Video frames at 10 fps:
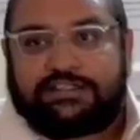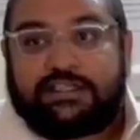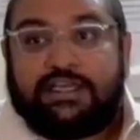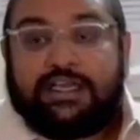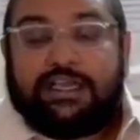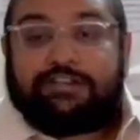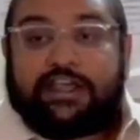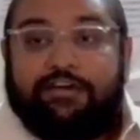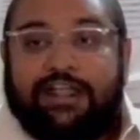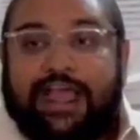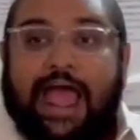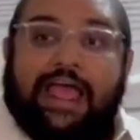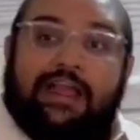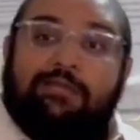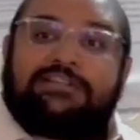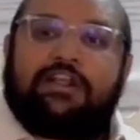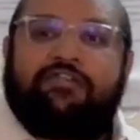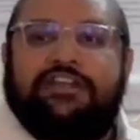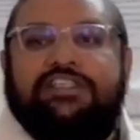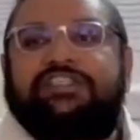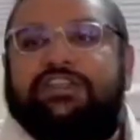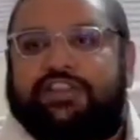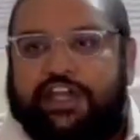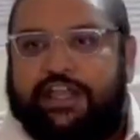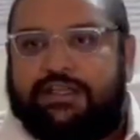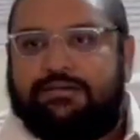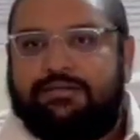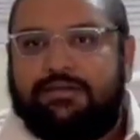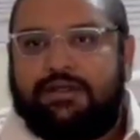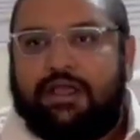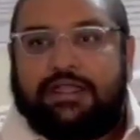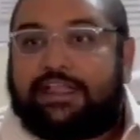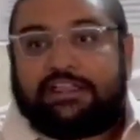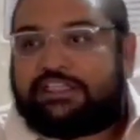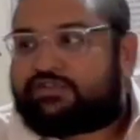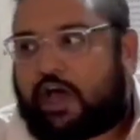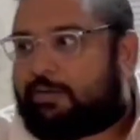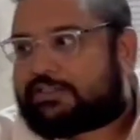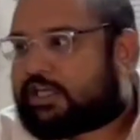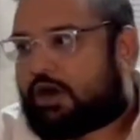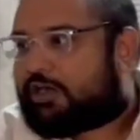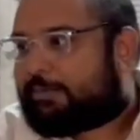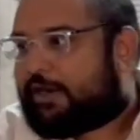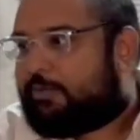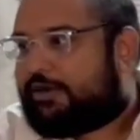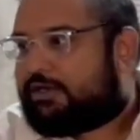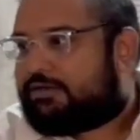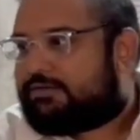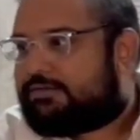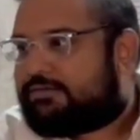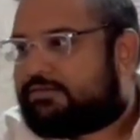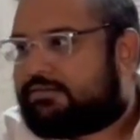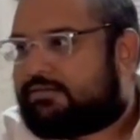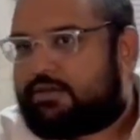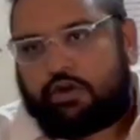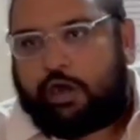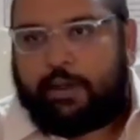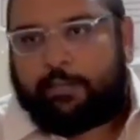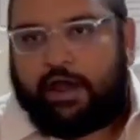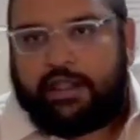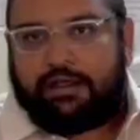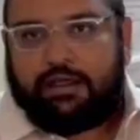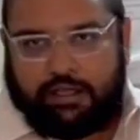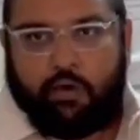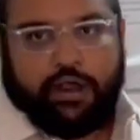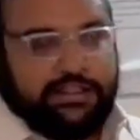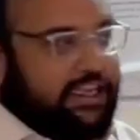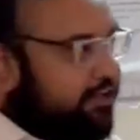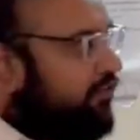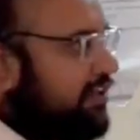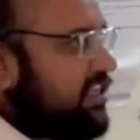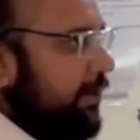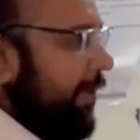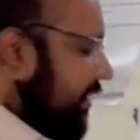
is, if the given diagram itself exists in 3D, then these formulas are not applicable. You got my point? Okay, the difference let